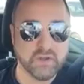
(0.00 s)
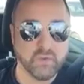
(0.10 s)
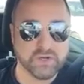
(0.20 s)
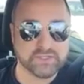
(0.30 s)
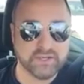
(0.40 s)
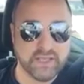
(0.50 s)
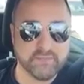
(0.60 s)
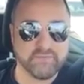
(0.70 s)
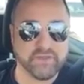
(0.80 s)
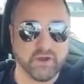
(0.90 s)
like, who's this Hillel
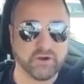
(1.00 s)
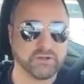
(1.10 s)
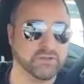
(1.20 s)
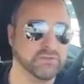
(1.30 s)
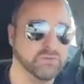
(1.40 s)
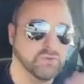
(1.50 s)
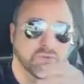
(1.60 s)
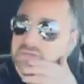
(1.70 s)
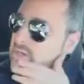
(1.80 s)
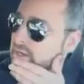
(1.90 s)
Fuld guy? She's like, I
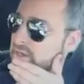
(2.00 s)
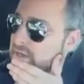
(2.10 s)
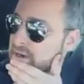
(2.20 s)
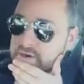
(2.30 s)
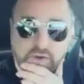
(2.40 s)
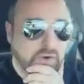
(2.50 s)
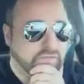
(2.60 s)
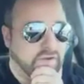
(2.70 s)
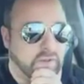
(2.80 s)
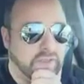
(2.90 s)
came to your bio. I
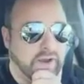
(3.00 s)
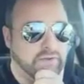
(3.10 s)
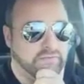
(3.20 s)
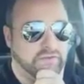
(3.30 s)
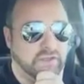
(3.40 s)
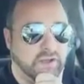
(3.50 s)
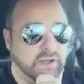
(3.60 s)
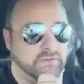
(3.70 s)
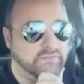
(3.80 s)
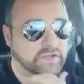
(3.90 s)
read your bio. It
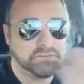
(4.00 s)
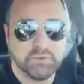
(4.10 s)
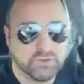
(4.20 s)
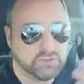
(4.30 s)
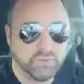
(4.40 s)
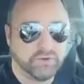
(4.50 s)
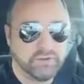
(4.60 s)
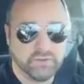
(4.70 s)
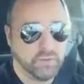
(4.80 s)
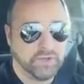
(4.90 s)
seemed interesting. It seemed cute. But
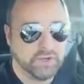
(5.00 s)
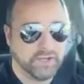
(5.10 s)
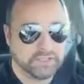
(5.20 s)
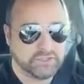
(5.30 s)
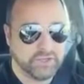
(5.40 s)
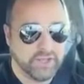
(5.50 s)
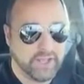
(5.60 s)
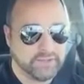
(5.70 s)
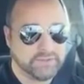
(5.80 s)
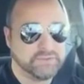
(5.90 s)
then I was like, oh, he's a nice
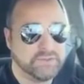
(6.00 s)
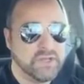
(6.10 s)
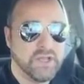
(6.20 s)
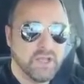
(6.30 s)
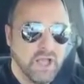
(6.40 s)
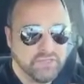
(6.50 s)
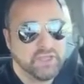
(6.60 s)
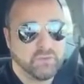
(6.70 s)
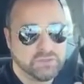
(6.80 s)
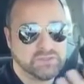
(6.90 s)
picture. He seems like a really
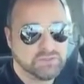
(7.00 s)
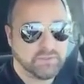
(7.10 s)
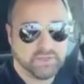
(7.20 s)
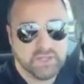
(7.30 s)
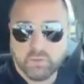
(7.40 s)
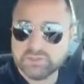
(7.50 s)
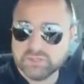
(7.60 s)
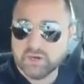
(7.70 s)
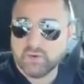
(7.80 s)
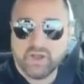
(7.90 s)
nice human being. That
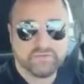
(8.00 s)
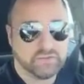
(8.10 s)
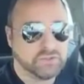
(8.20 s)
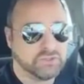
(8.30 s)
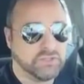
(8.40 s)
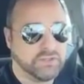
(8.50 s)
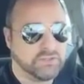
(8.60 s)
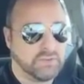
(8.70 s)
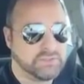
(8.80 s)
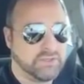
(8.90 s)
is what she said to me. She's like, that
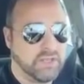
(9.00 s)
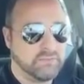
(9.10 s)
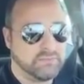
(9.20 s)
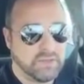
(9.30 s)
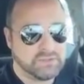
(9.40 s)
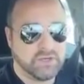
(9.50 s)
is why I followed.